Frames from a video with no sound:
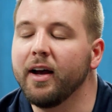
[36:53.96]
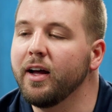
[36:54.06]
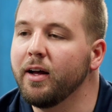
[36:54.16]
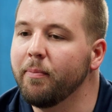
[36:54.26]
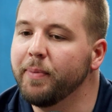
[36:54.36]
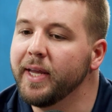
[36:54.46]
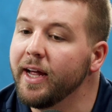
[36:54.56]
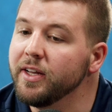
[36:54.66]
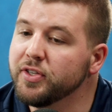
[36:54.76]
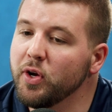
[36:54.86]
on. But
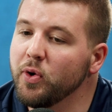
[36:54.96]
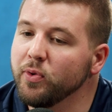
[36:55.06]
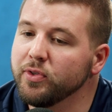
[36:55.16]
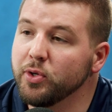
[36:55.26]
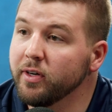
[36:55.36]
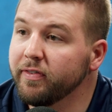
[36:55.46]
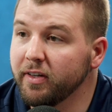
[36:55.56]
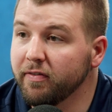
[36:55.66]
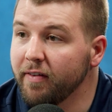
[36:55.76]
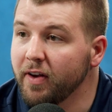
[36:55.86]
yeah, so
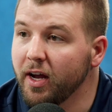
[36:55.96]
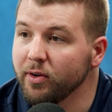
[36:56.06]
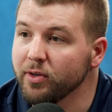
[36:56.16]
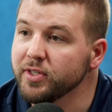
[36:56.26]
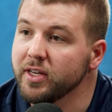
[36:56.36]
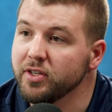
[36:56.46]
$255